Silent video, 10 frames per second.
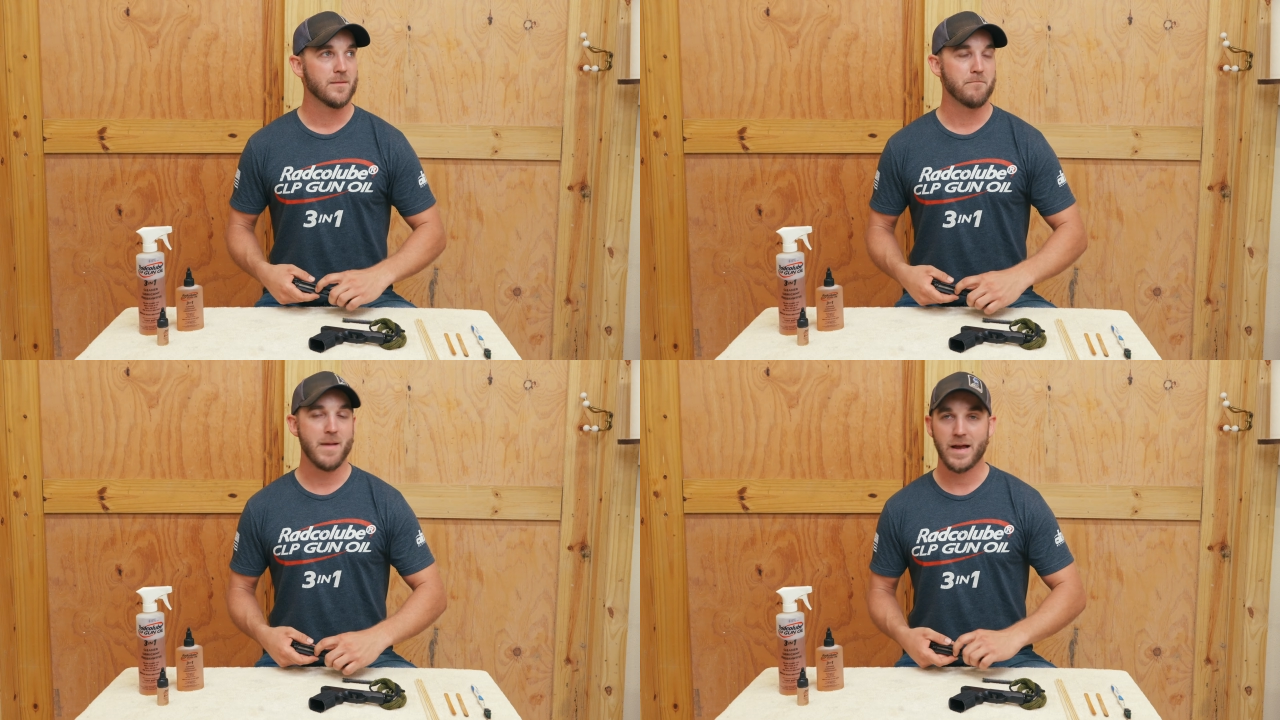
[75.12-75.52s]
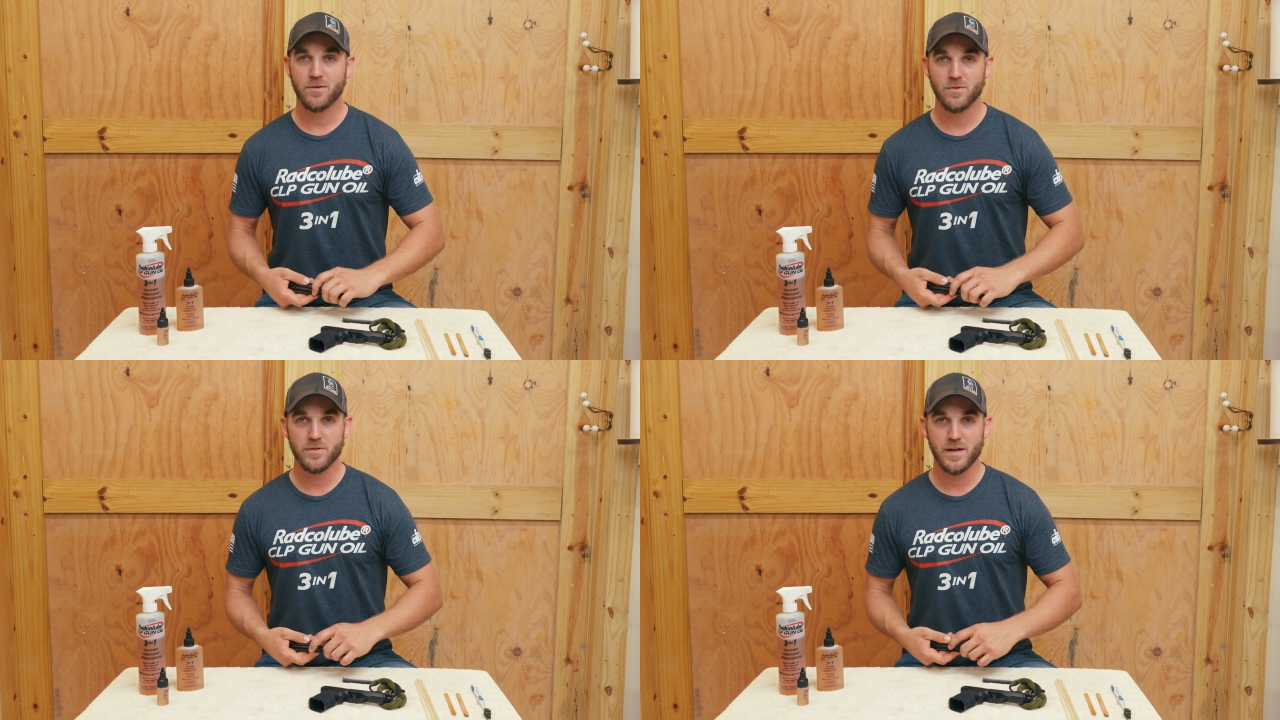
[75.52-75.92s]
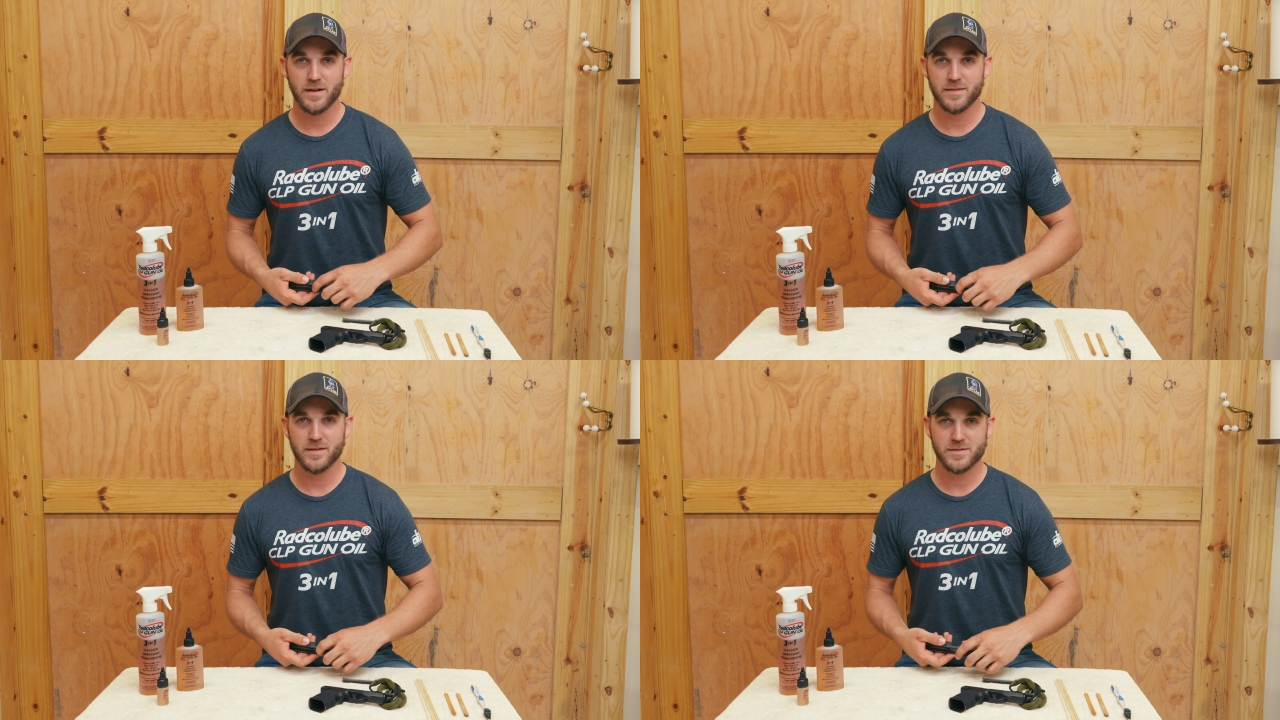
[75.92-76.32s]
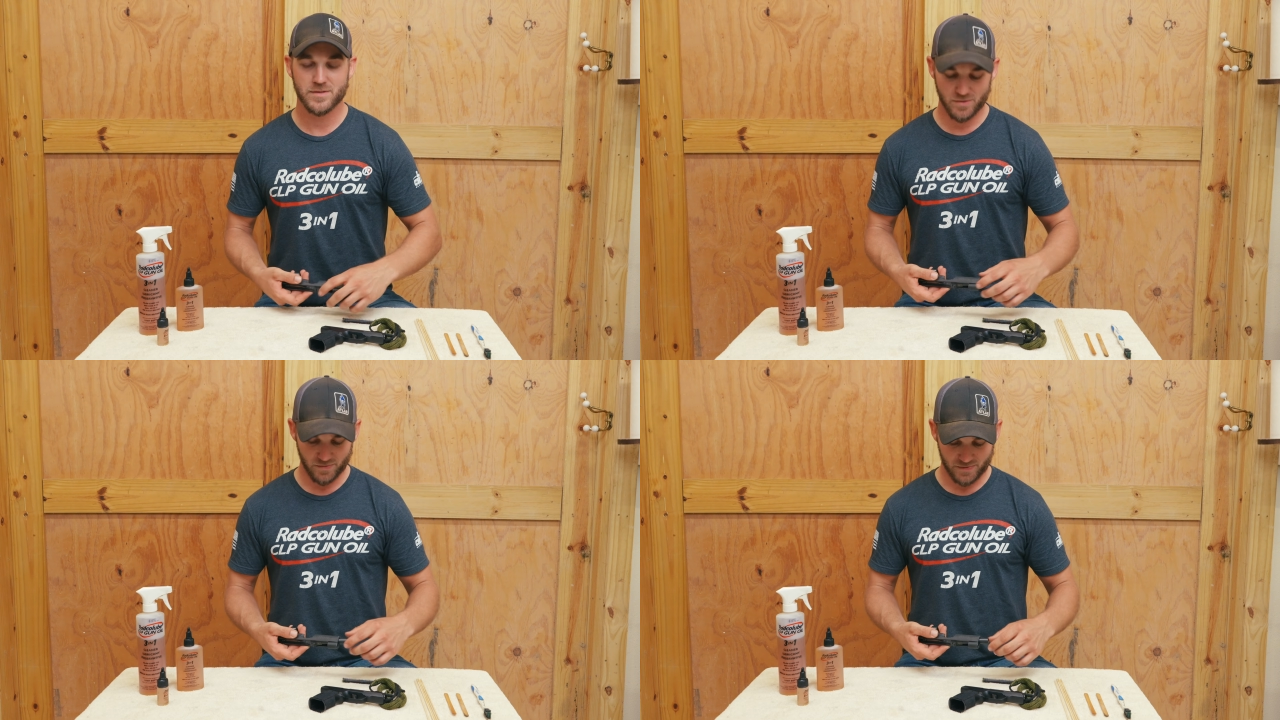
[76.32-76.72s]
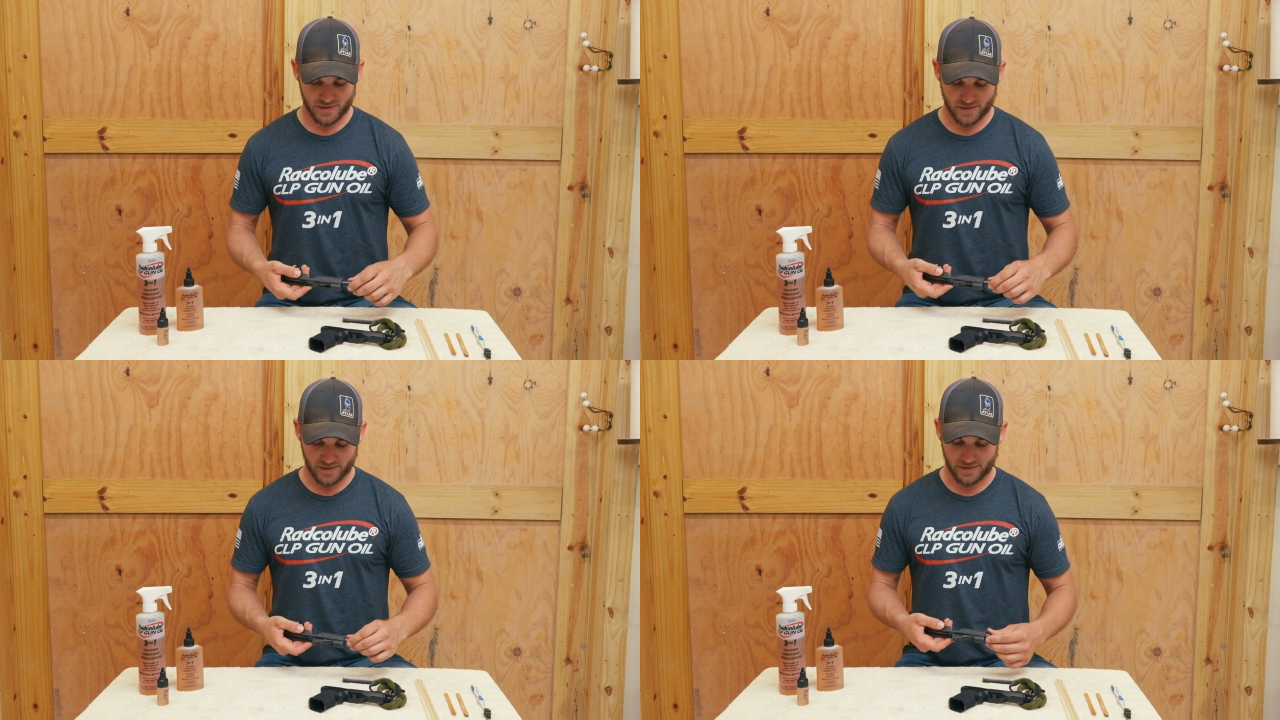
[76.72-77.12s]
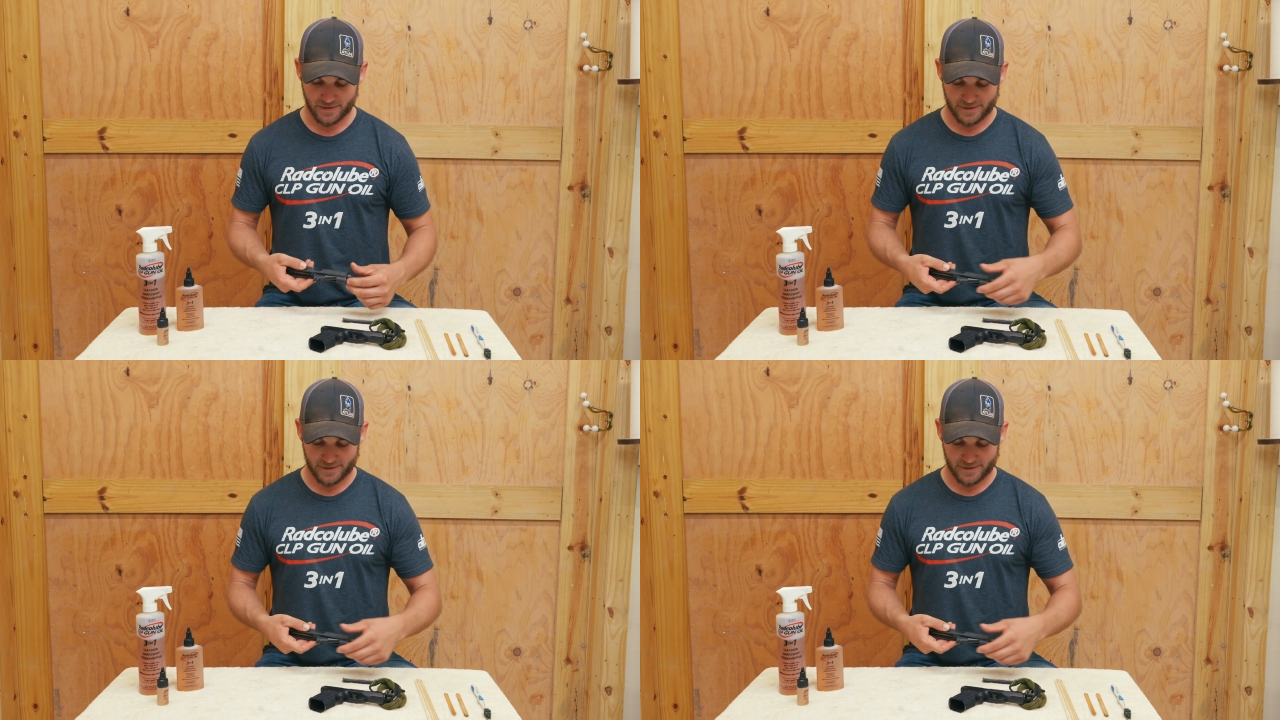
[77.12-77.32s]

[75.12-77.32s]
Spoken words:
Macro yet. I think that's the new SIG.